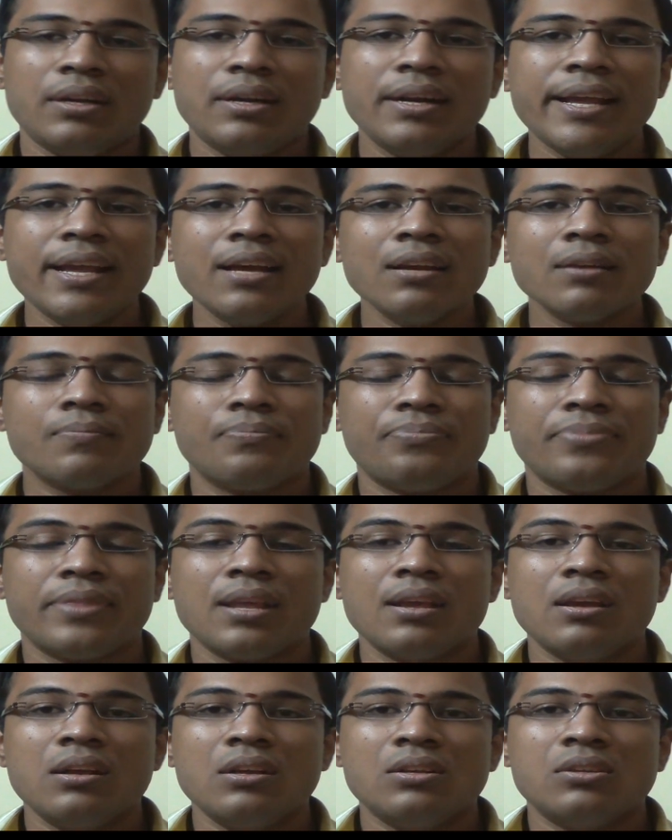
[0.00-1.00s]
Clear?
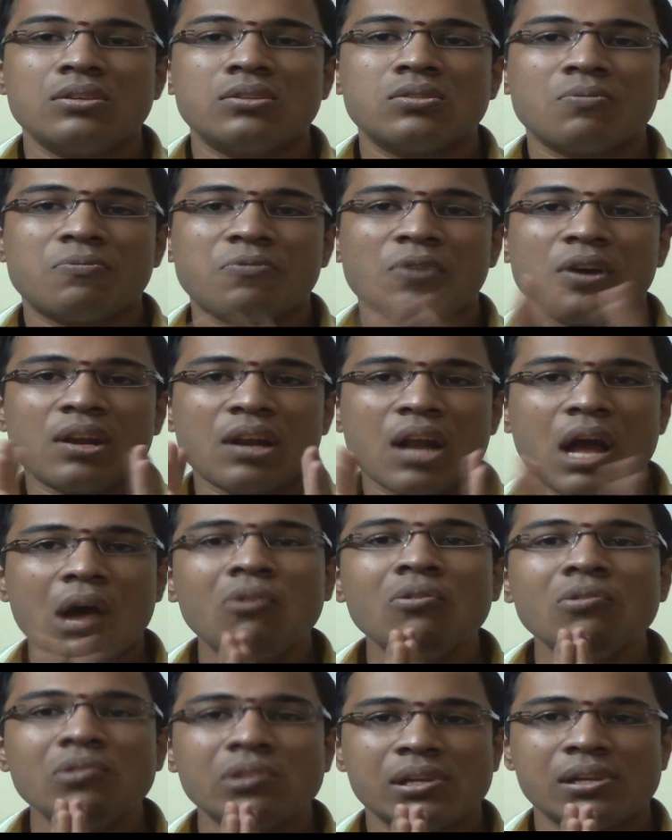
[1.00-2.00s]
So for
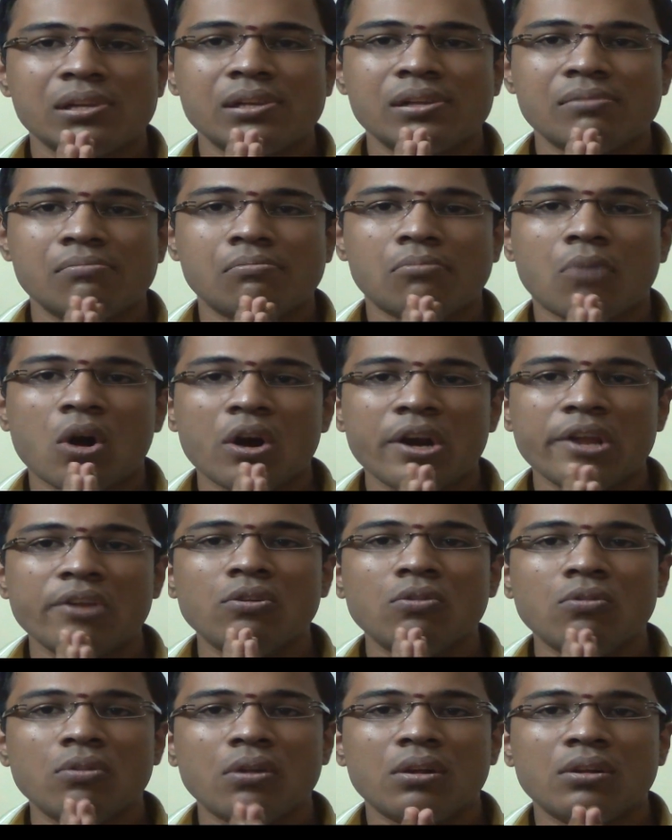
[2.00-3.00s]
now,
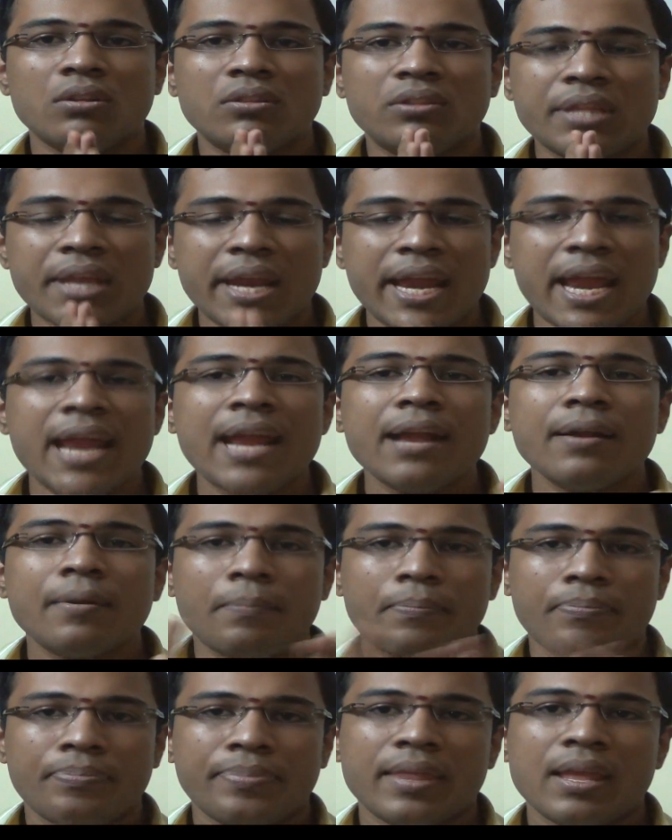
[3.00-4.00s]
module 3,
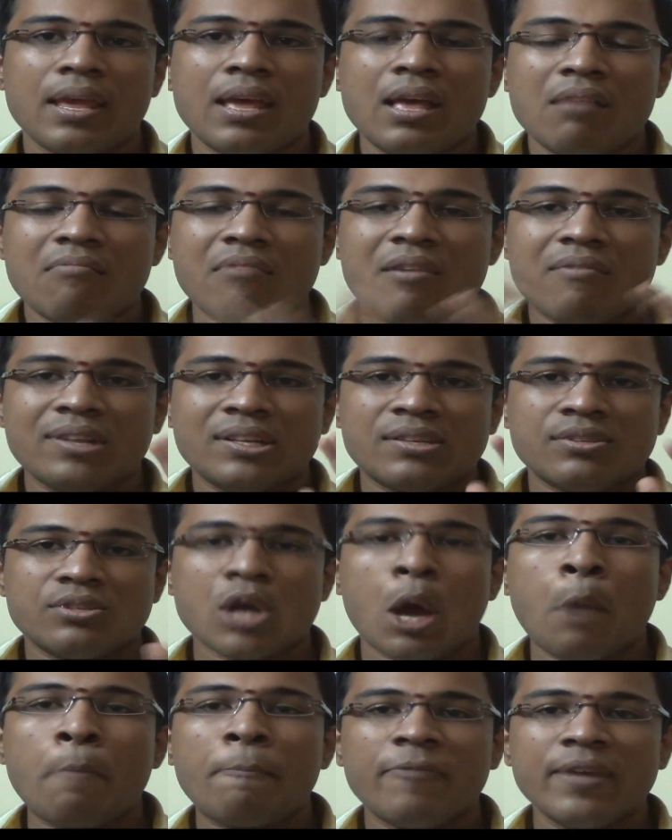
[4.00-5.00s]
we will
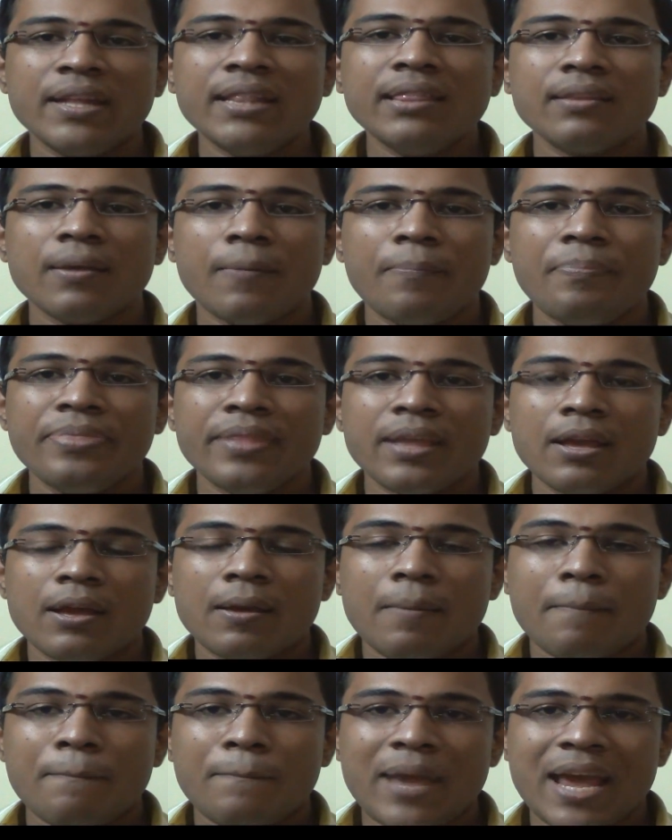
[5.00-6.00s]
stop with
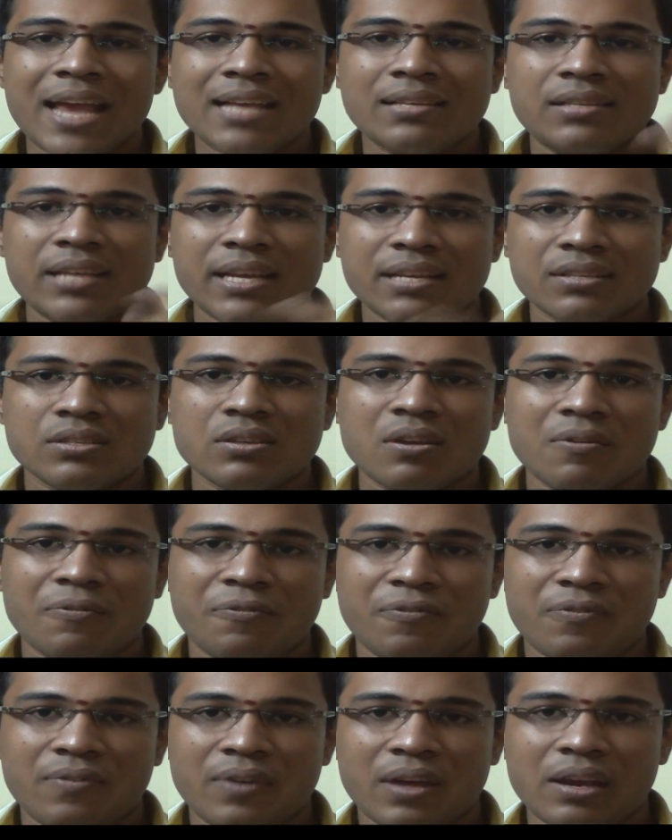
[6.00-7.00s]
basics
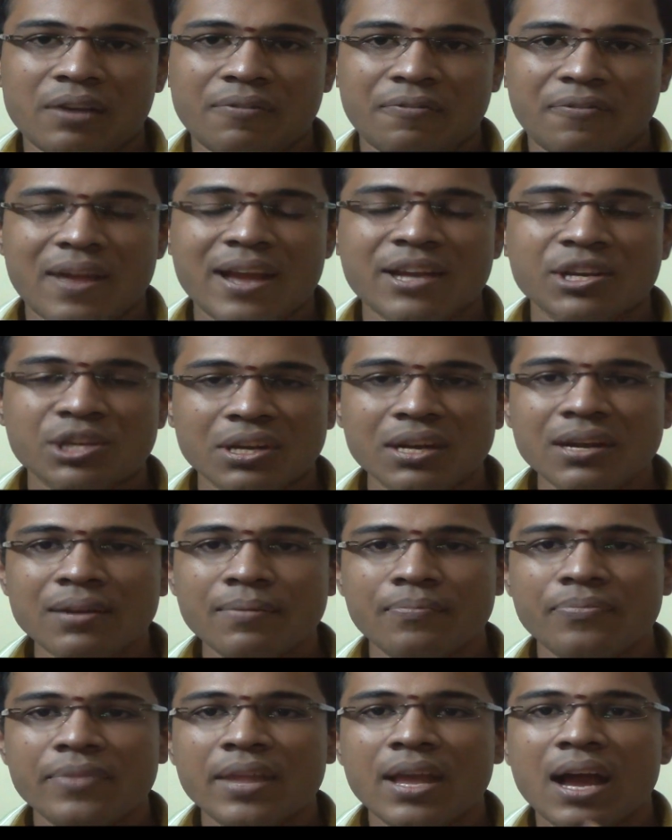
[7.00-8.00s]
of
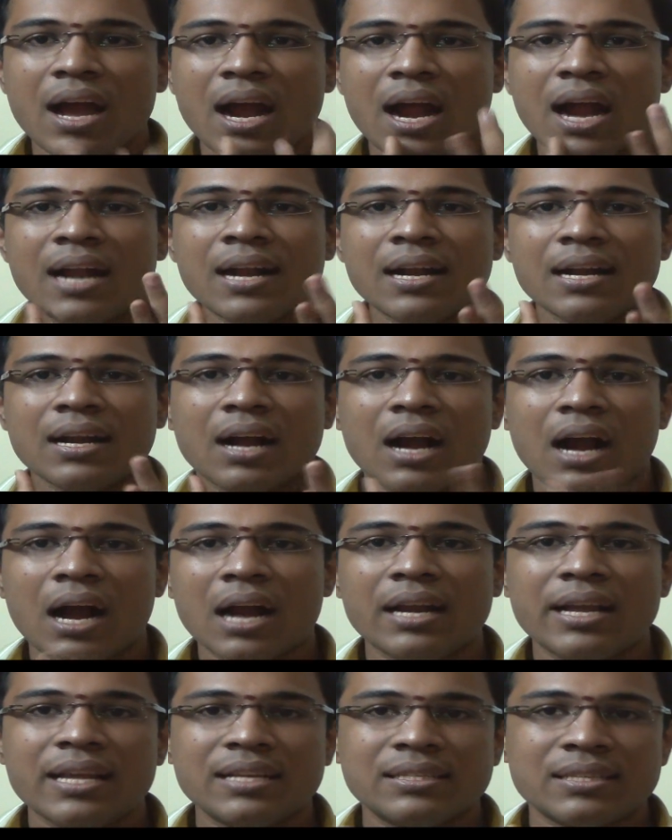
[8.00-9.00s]
reflection and
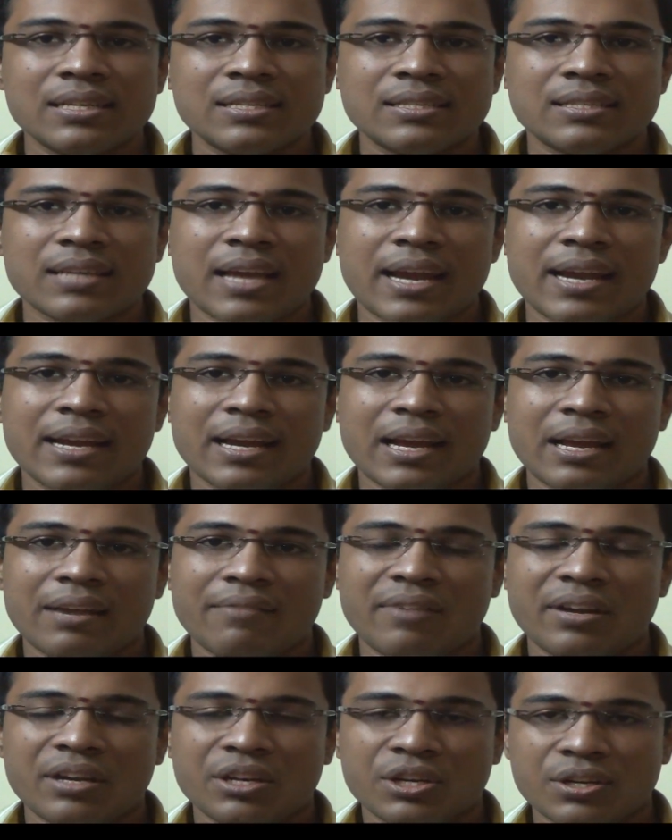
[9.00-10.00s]
Cartesian sign
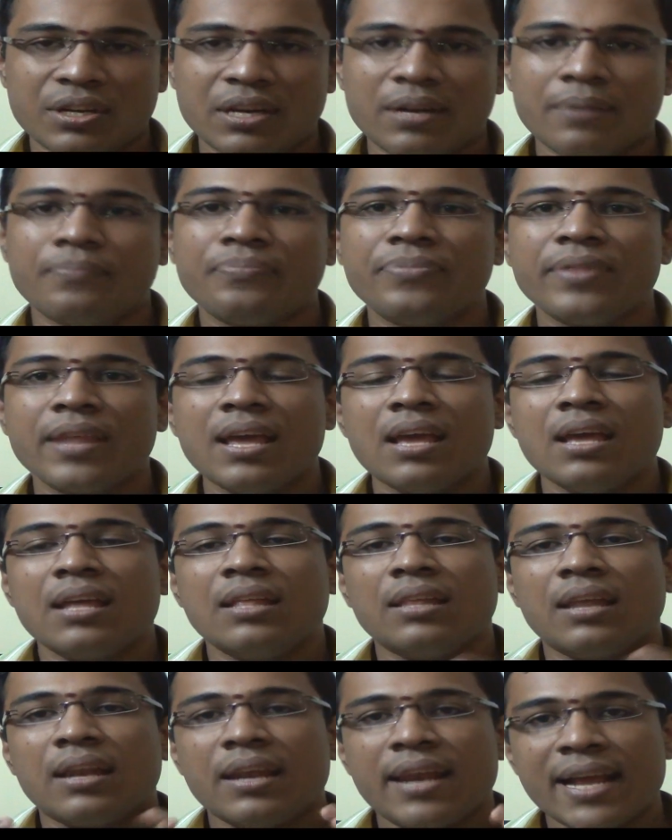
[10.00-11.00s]
convention.
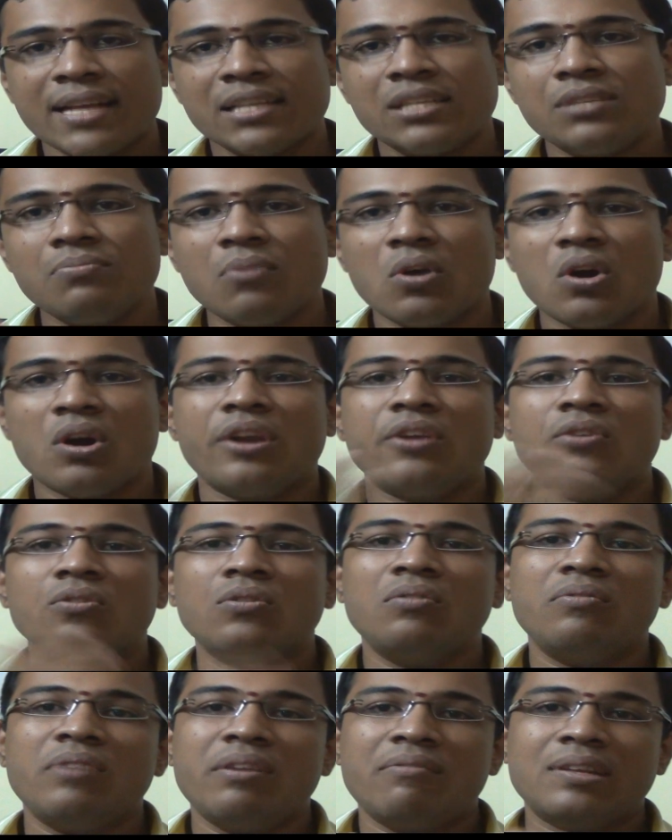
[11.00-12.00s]
And next
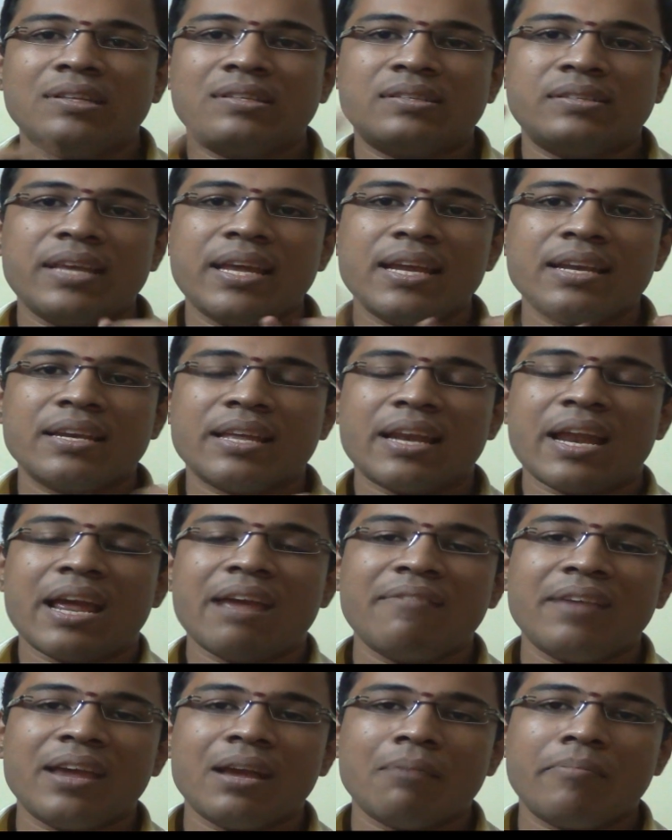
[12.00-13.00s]
module we will see
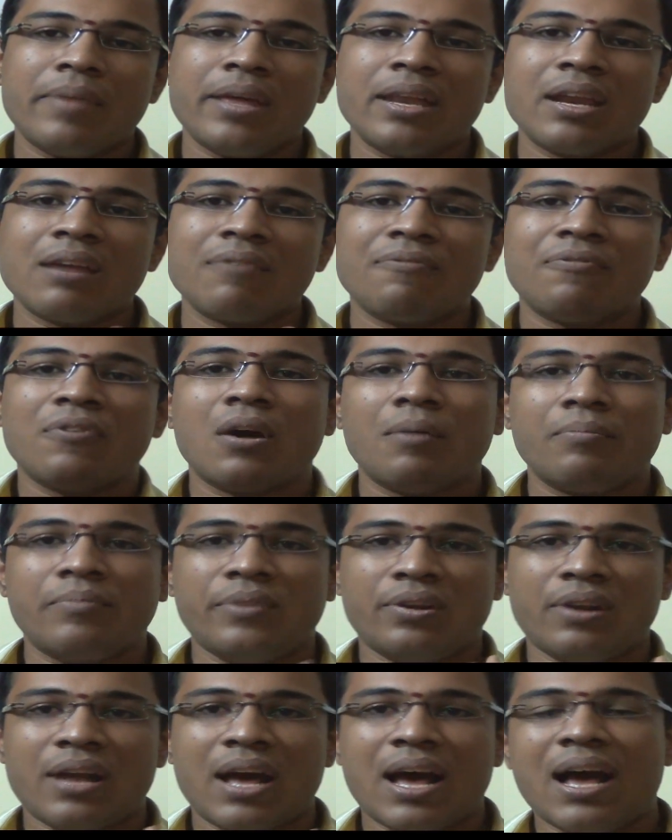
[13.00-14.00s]
deriving mirror
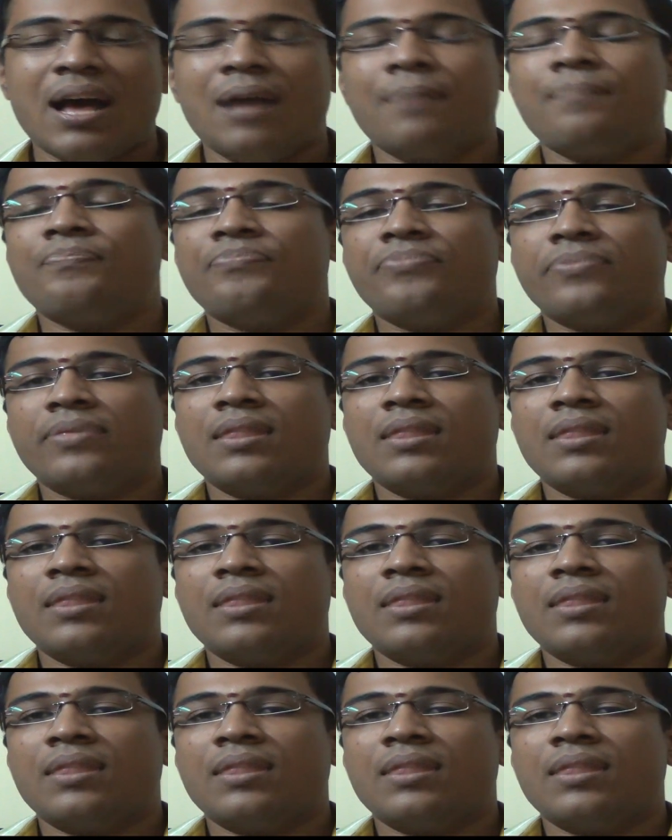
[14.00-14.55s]
formula